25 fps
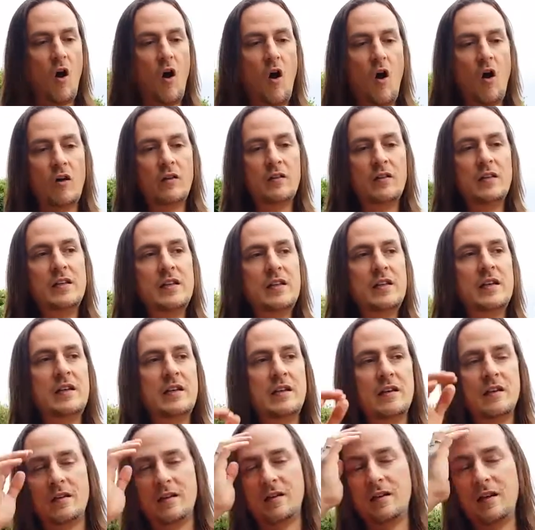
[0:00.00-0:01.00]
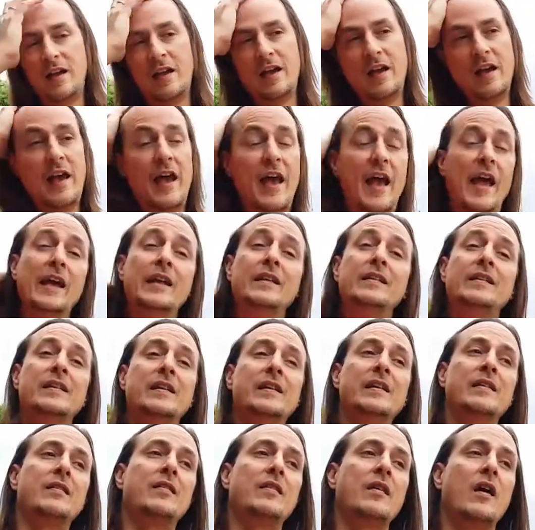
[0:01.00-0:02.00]
On the uh,
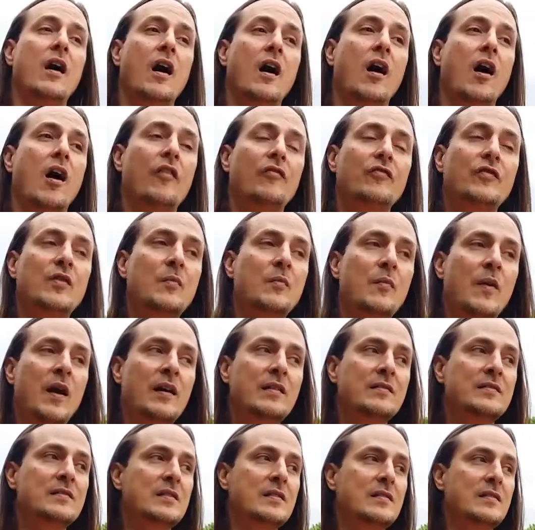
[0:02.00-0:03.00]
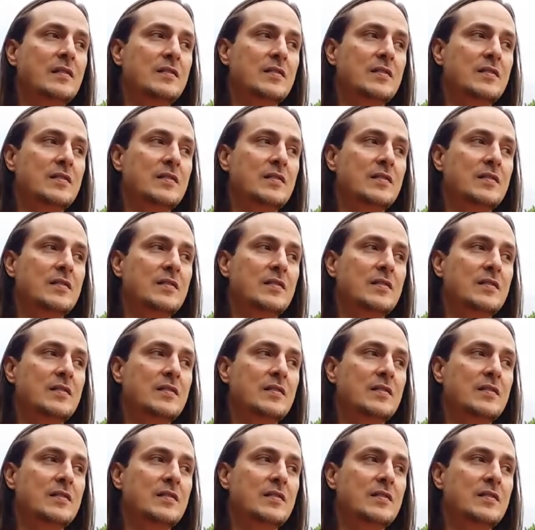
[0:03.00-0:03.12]
18th of the month,